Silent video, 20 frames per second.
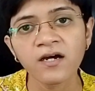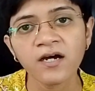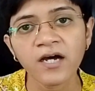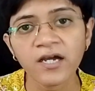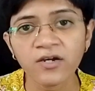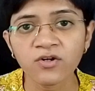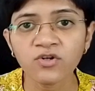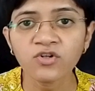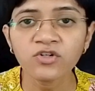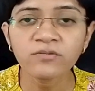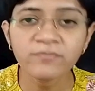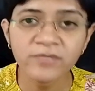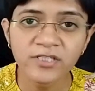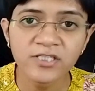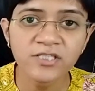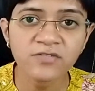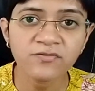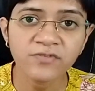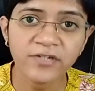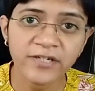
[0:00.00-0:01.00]
I hope
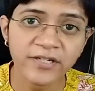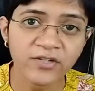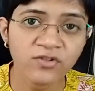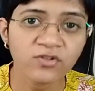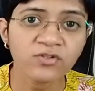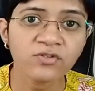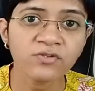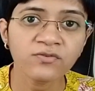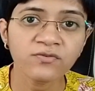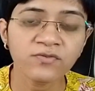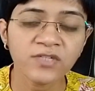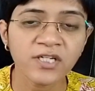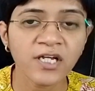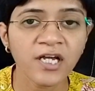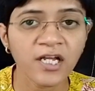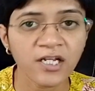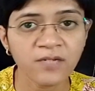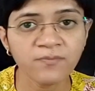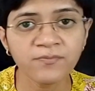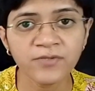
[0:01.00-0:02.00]
this video will
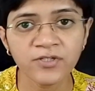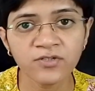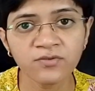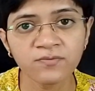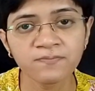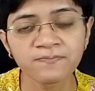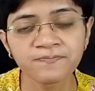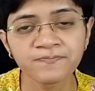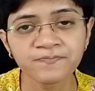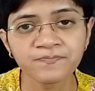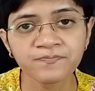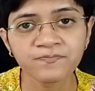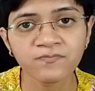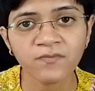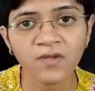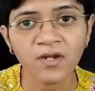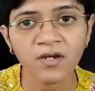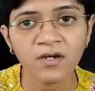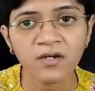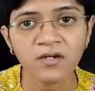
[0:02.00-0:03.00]
help you
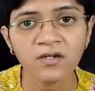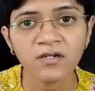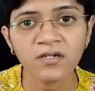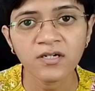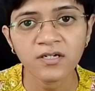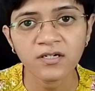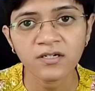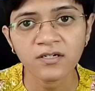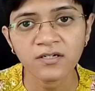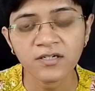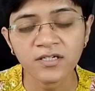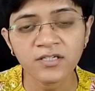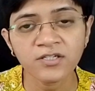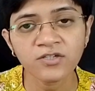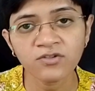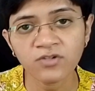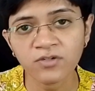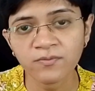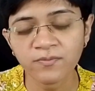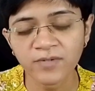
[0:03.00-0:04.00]
in
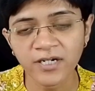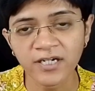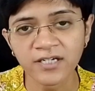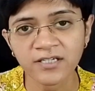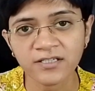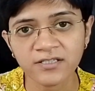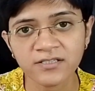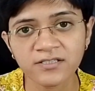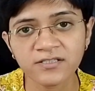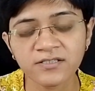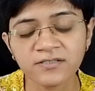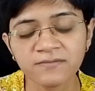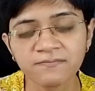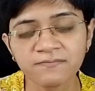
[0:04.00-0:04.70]
your practice.